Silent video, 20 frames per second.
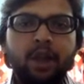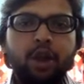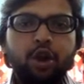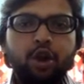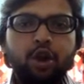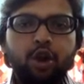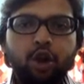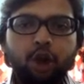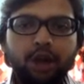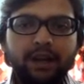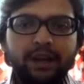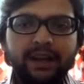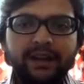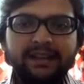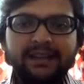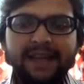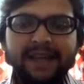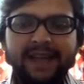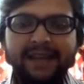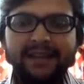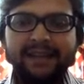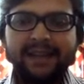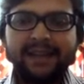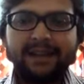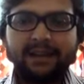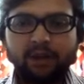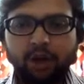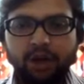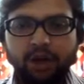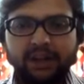college and
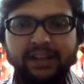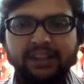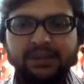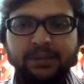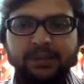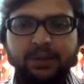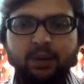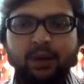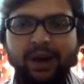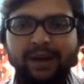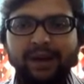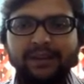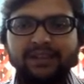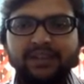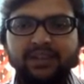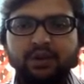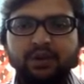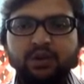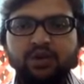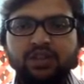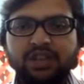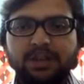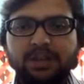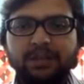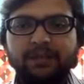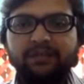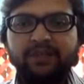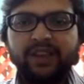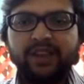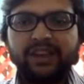that college provides you
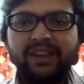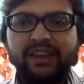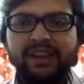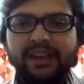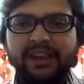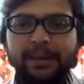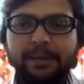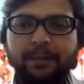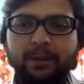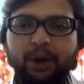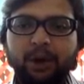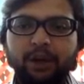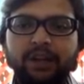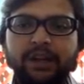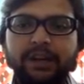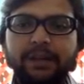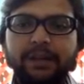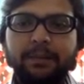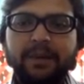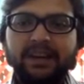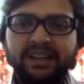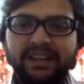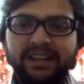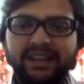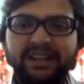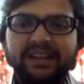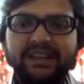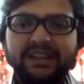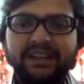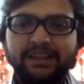some very important
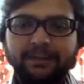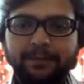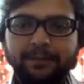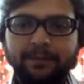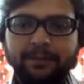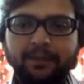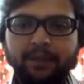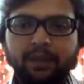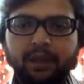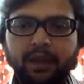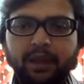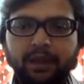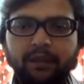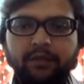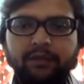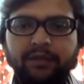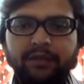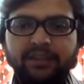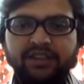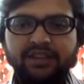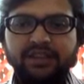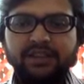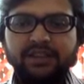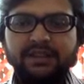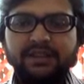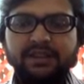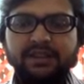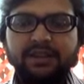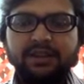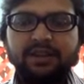material which
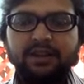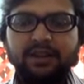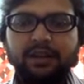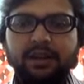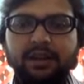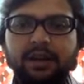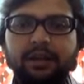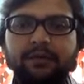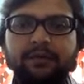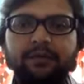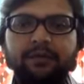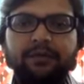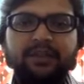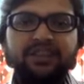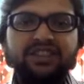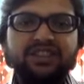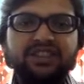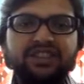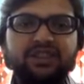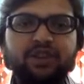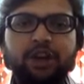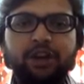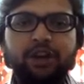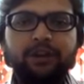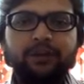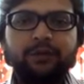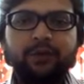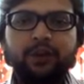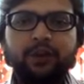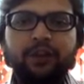is
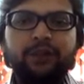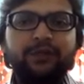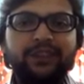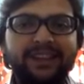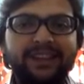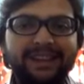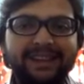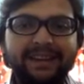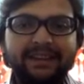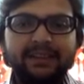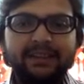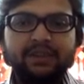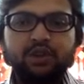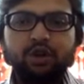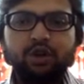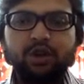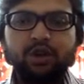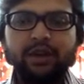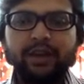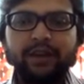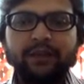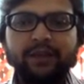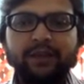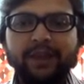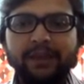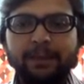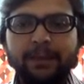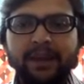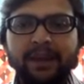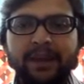not for free. So if
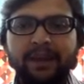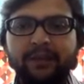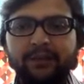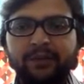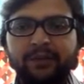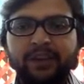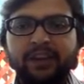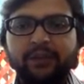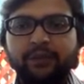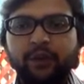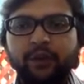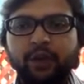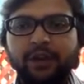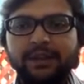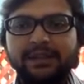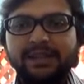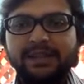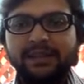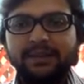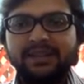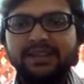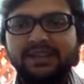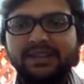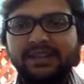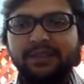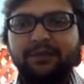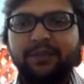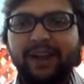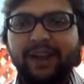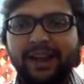I pay a fee for
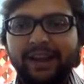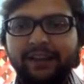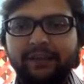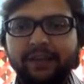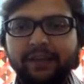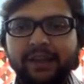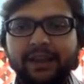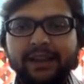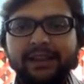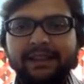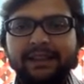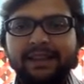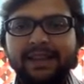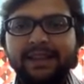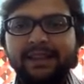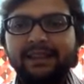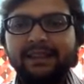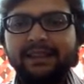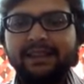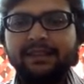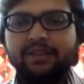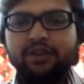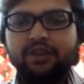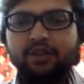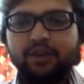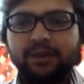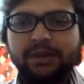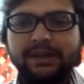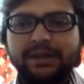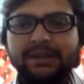semester 5, then
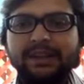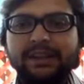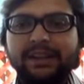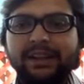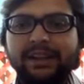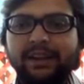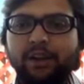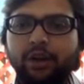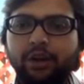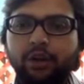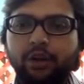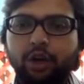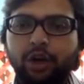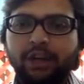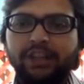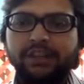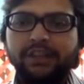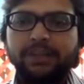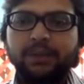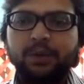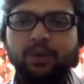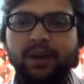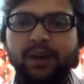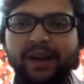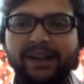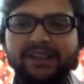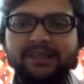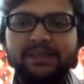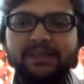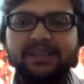university or college
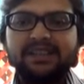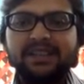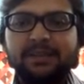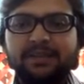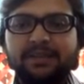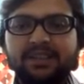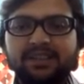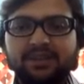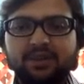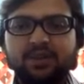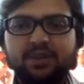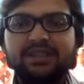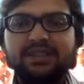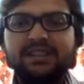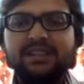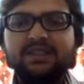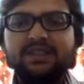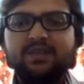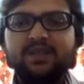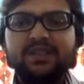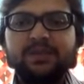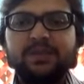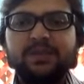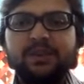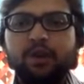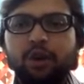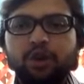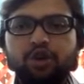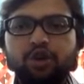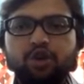provides me some resources which
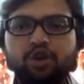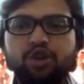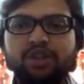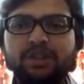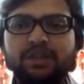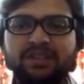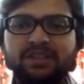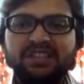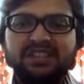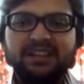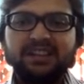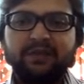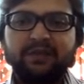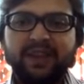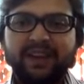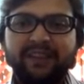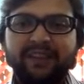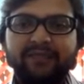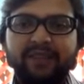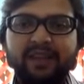belongs to semester 5,